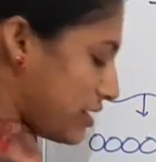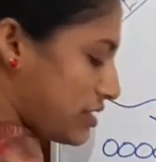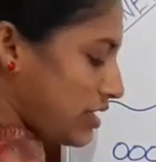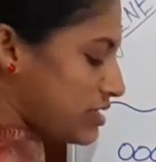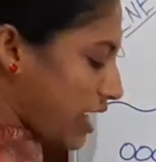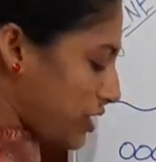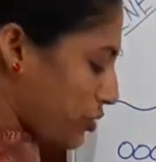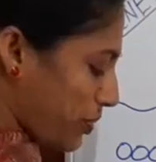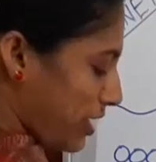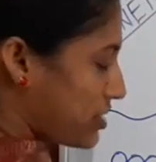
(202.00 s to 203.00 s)
is in
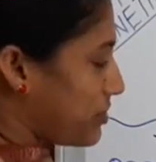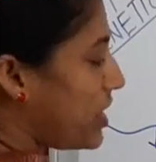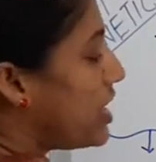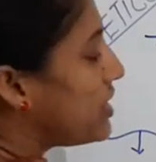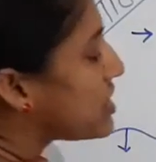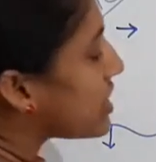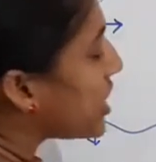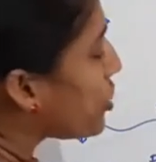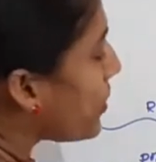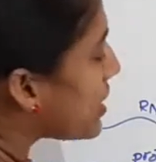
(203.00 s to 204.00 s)
cytoplasm. The
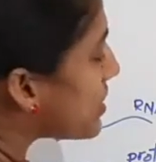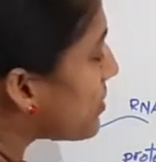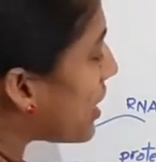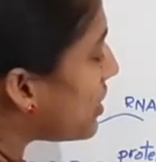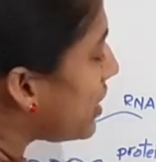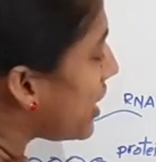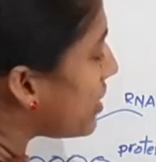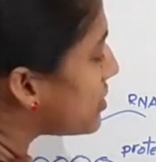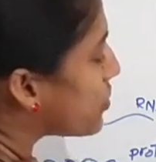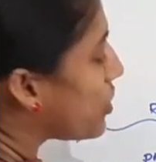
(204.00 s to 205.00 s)
cytoplasm
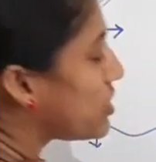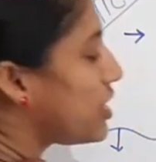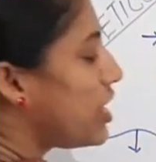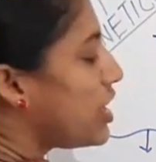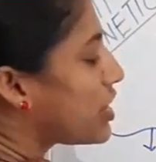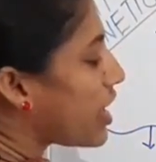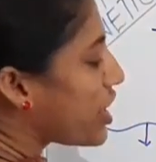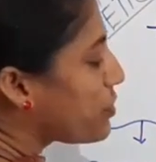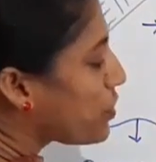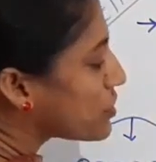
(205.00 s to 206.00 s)
contains what?
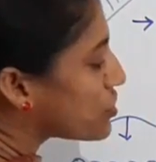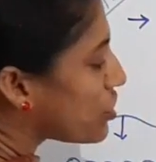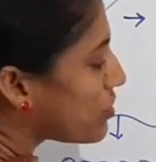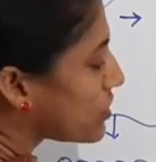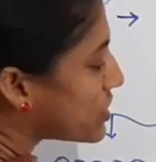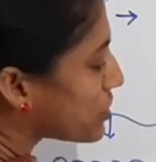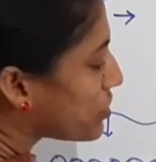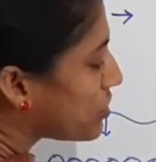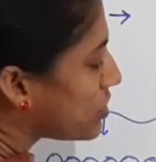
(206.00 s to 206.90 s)
Ribosome also.